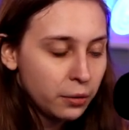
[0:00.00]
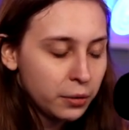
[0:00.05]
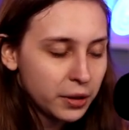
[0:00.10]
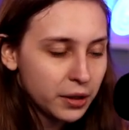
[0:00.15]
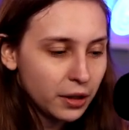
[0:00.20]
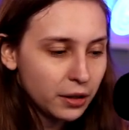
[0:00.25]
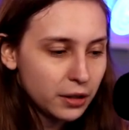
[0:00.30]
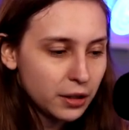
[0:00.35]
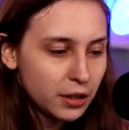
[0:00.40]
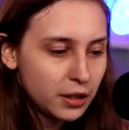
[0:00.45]
We
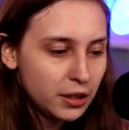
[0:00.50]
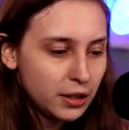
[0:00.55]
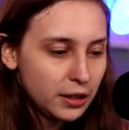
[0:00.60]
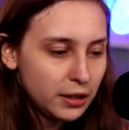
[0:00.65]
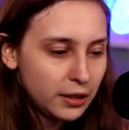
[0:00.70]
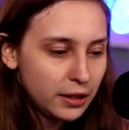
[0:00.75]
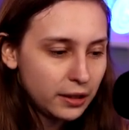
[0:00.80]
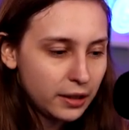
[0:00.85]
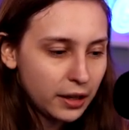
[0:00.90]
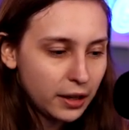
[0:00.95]
can also
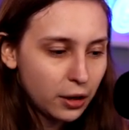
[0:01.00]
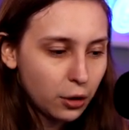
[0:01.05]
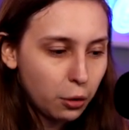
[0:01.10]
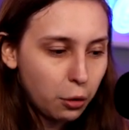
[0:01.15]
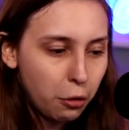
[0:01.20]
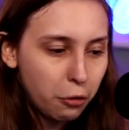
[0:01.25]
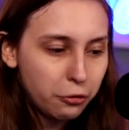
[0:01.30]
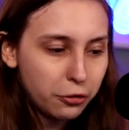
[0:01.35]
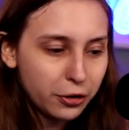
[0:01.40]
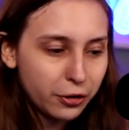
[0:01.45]
see that they
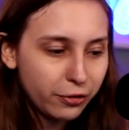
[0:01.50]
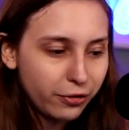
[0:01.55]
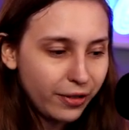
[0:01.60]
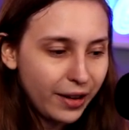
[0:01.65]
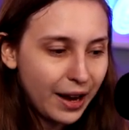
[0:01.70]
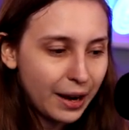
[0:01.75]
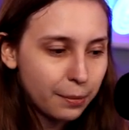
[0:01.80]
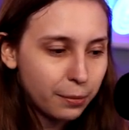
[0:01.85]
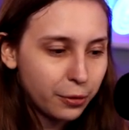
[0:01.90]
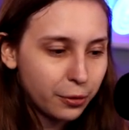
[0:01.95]
go over the
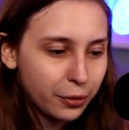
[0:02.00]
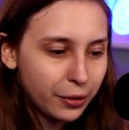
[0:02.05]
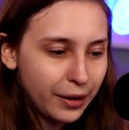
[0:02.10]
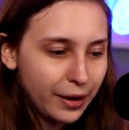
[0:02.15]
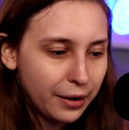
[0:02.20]
flagpole